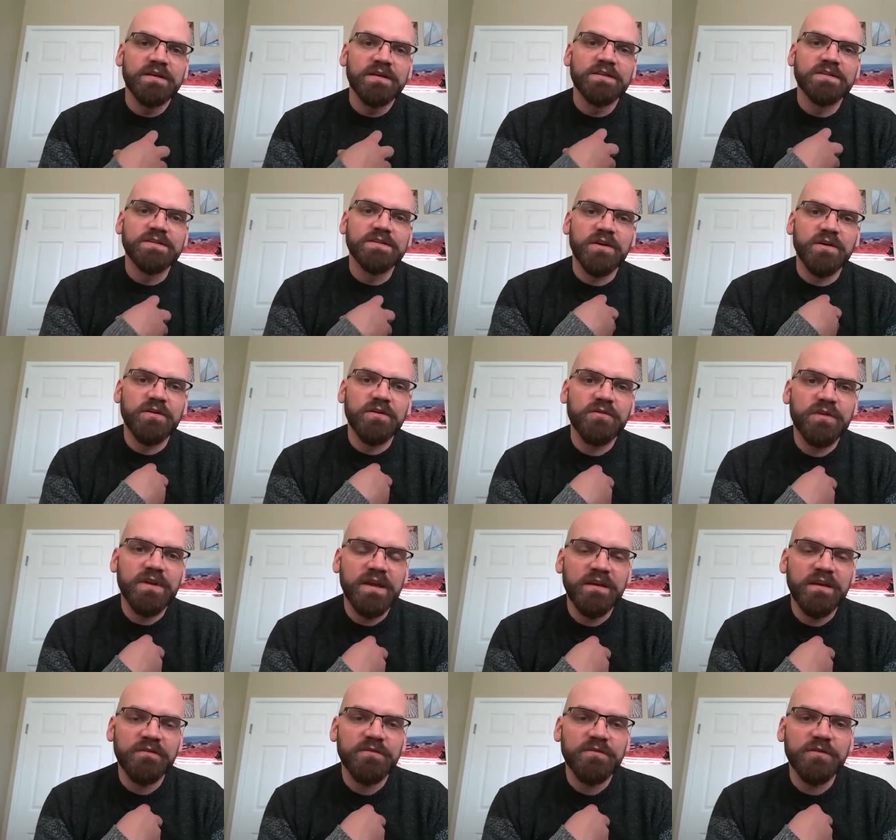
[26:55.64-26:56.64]
so
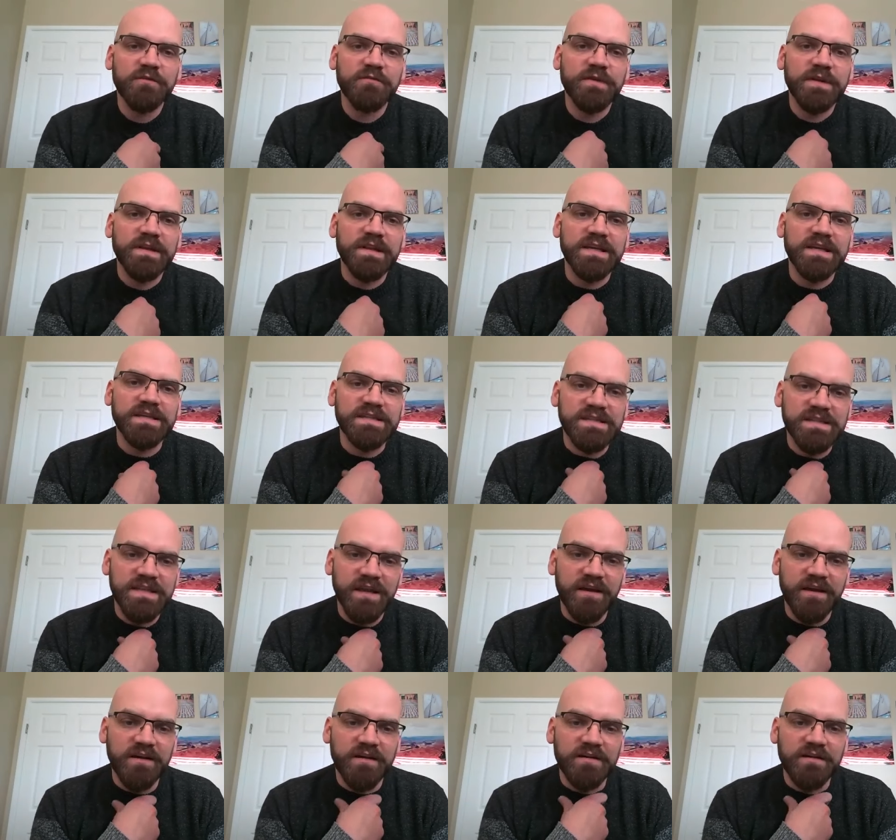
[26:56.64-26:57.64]
if you're feeling
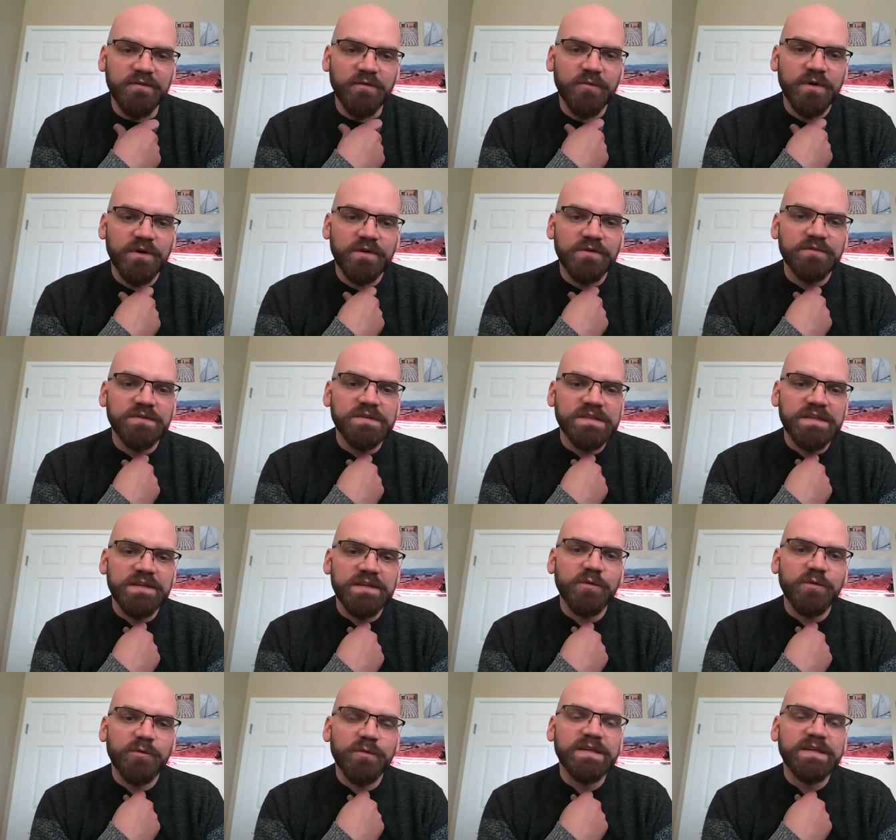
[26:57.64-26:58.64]
scared what you see
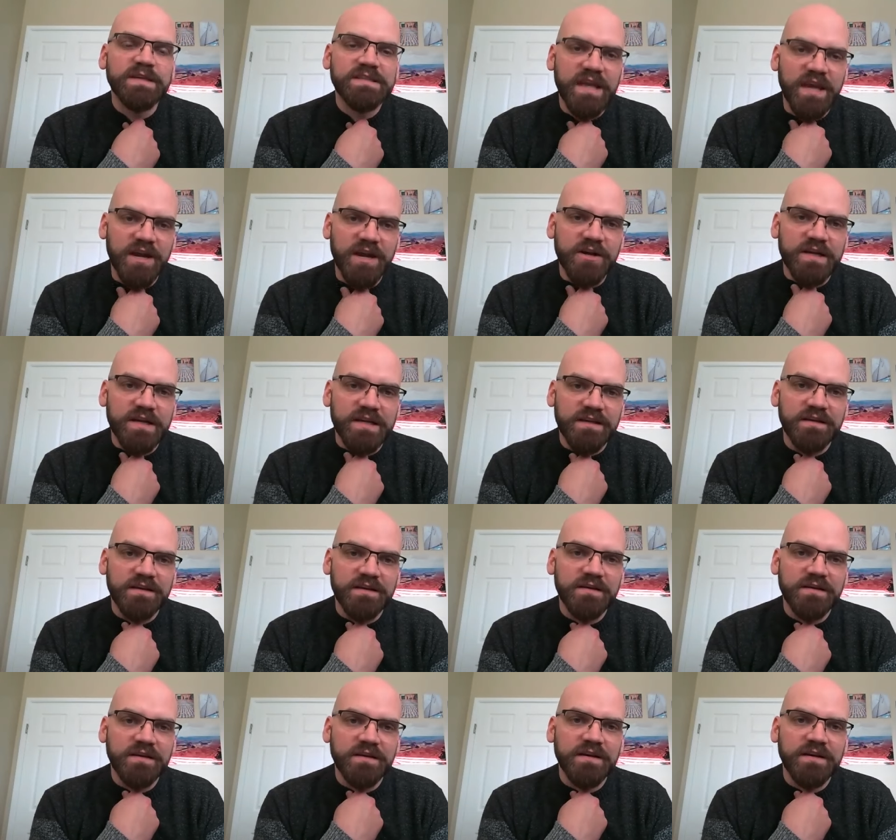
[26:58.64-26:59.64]
will be scary
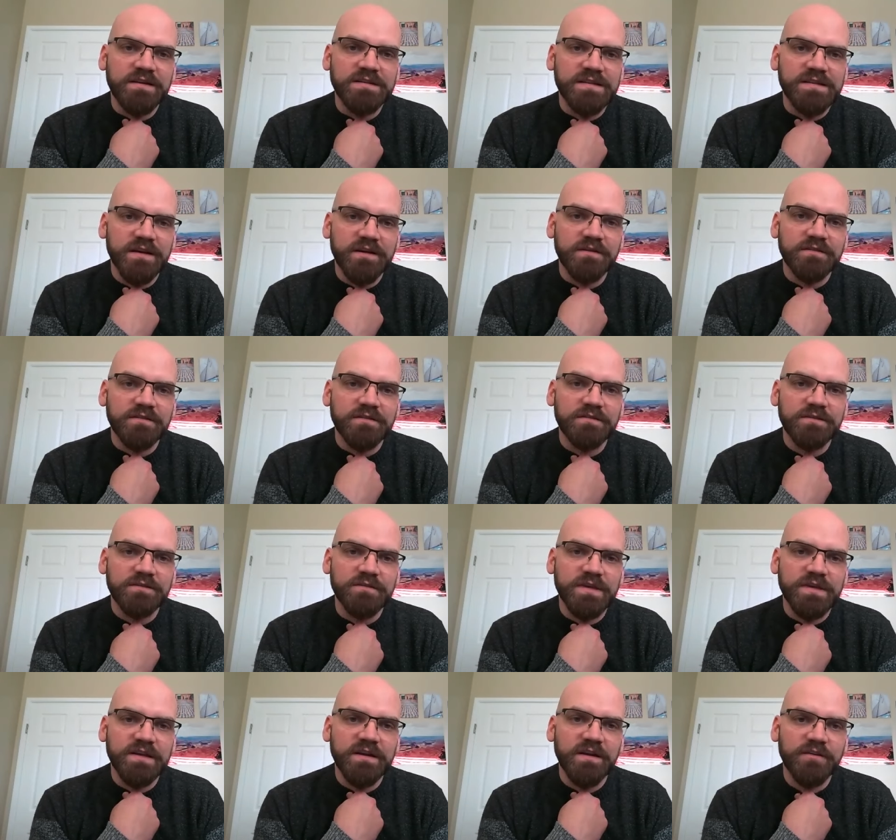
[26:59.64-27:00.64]
until you
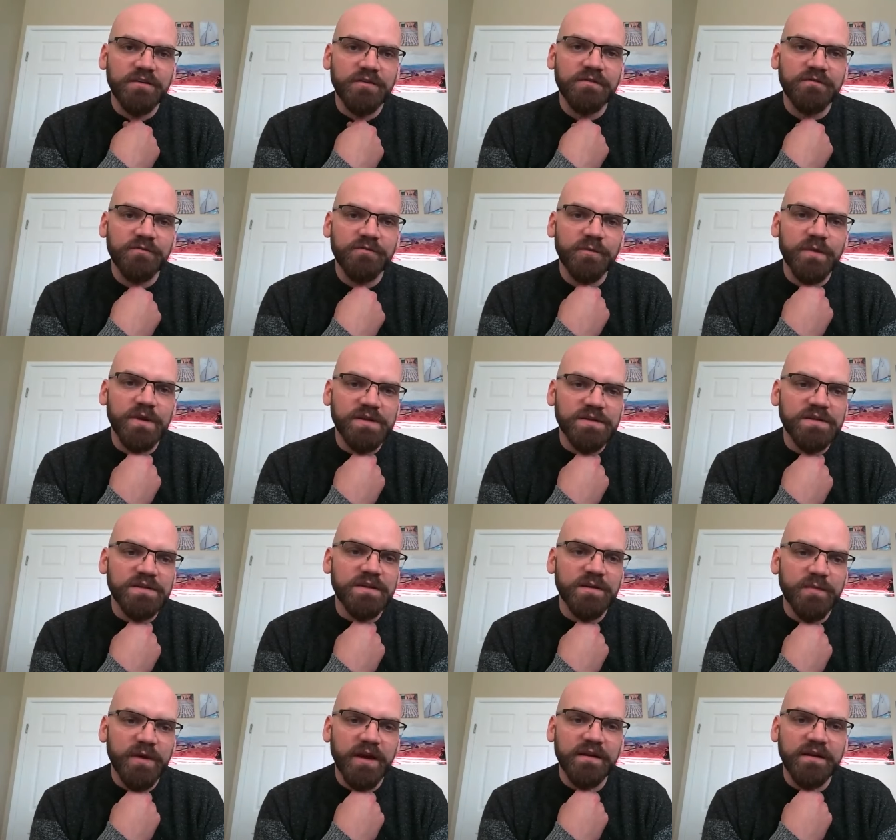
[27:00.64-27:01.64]
get other information
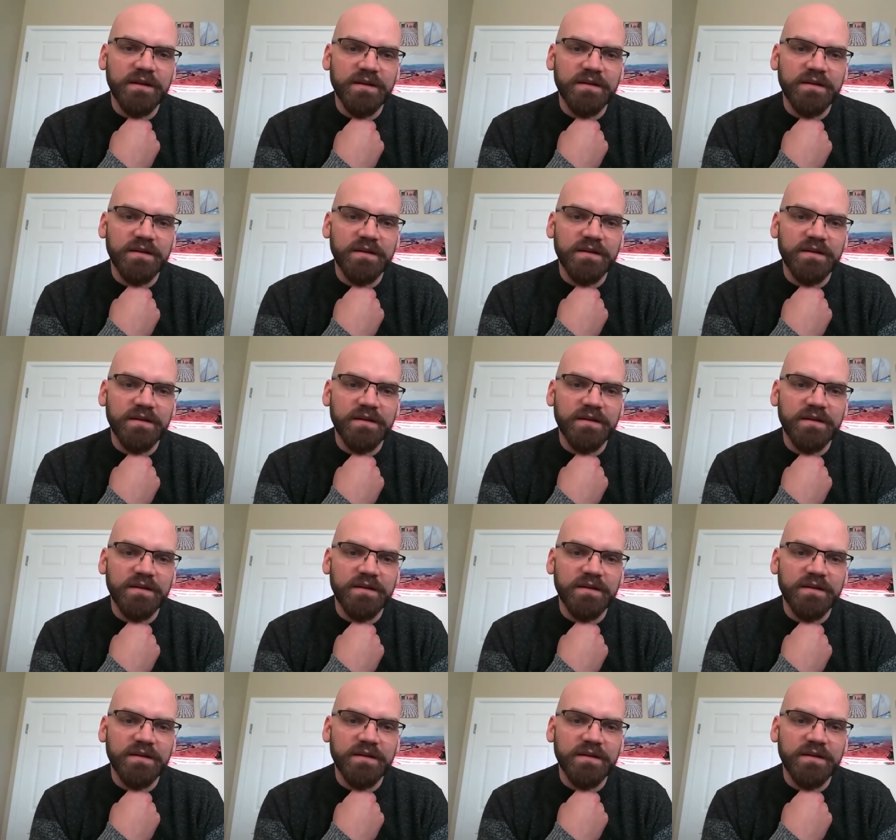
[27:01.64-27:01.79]
about